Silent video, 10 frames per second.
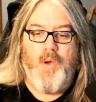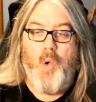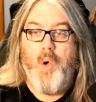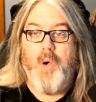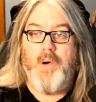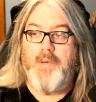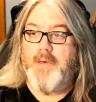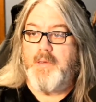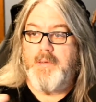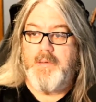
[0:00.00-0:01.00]
or
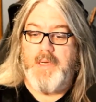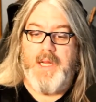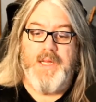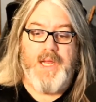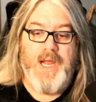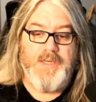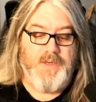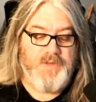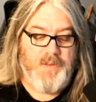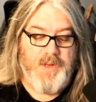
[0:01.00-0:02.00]
in the case
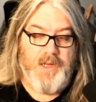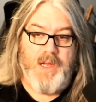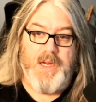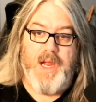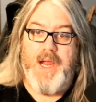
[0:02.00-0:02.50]
of something like